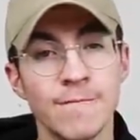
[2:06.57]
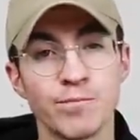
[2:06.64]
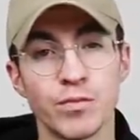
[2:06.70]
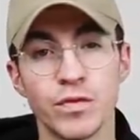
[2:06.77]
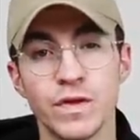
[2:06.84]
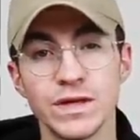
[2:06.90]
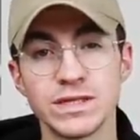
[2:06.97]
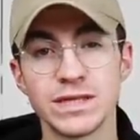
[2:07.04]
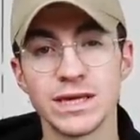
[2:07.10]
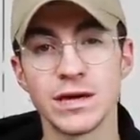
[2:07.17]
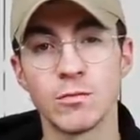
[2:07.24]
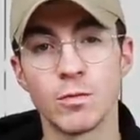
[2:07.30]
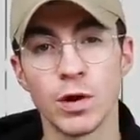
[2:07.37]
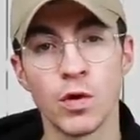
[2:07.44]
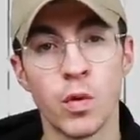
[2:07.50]
but this thing
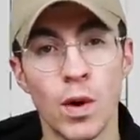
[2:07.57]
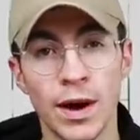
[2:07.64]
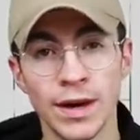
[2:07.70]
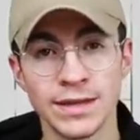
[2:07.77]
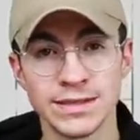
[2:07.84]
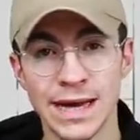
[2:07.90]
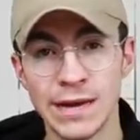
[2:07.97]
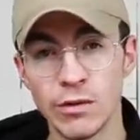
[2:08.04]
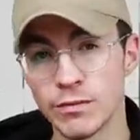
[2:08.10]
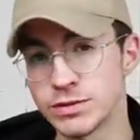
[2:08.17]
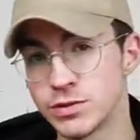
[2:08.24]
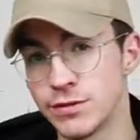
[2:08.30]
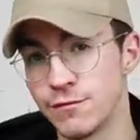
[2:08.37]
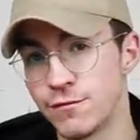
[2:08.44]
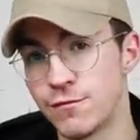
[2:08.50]
requires anywhere
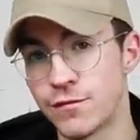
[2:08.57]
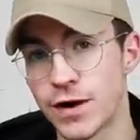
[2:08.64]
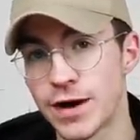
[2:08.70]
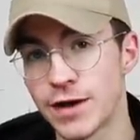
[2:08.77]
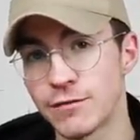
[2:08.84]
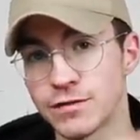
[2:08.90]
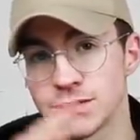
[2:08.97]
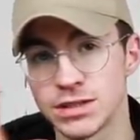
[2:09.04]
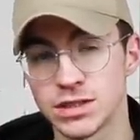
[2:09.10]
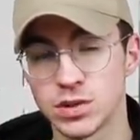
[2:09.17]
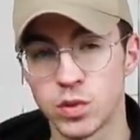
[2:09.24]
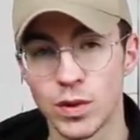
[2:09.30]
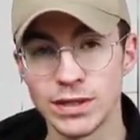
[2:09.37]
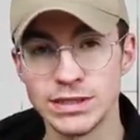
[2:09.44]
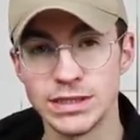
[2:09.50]
between five to
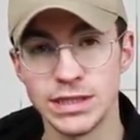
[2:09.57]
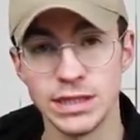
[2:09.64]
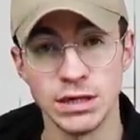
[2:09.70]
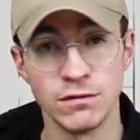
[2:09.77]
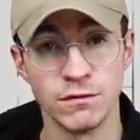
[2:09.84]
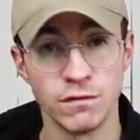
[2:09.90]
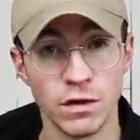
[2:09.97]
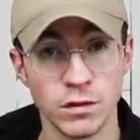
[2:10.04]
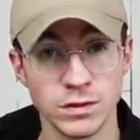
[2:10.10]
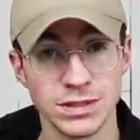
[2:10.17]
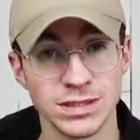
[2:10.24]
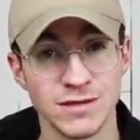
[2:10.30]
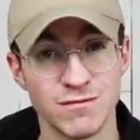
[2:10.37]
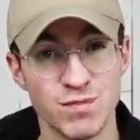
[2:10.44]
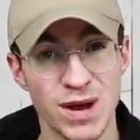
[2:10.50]
20
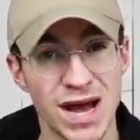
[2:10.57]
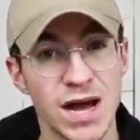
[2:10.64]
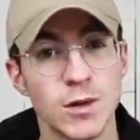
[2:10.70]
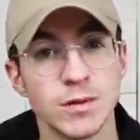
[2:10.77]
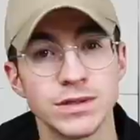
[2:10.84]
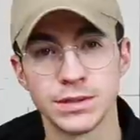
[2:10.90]
volts of power.